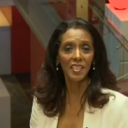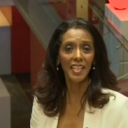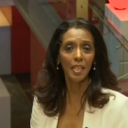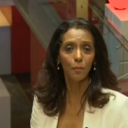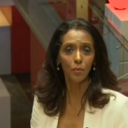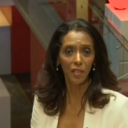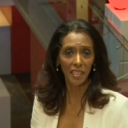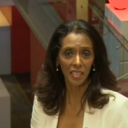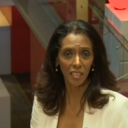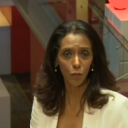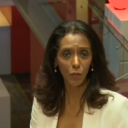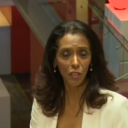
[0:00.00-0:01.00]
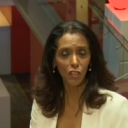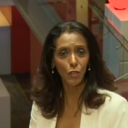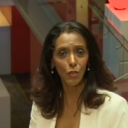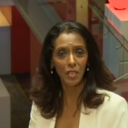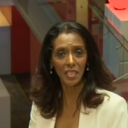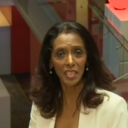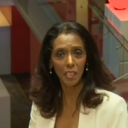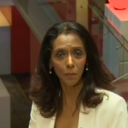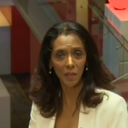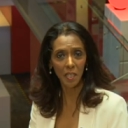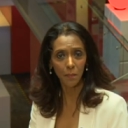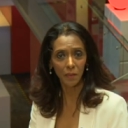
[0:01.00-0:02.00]
celebrated with the Sudanese
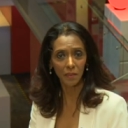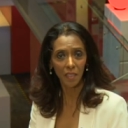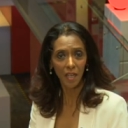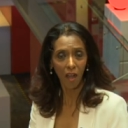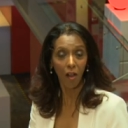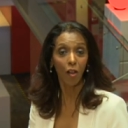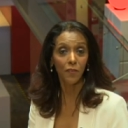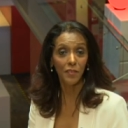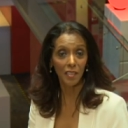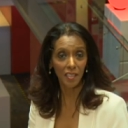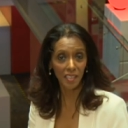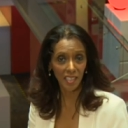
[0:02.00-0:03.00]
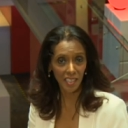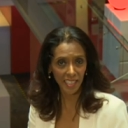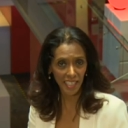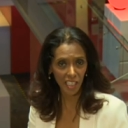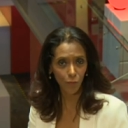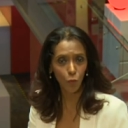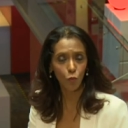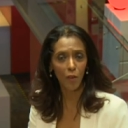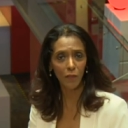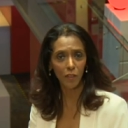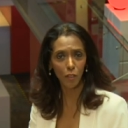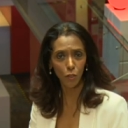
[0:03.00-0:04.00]
people after the successful
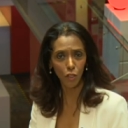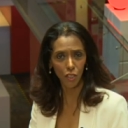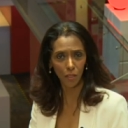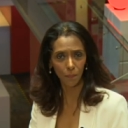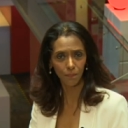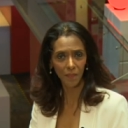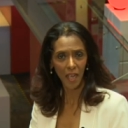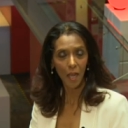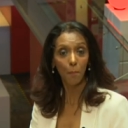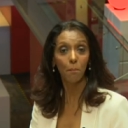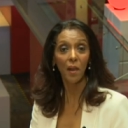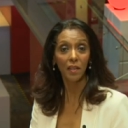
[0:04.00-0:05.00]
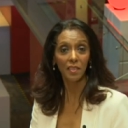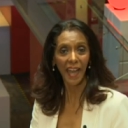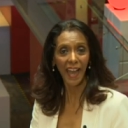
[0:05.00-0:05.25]
revolution. But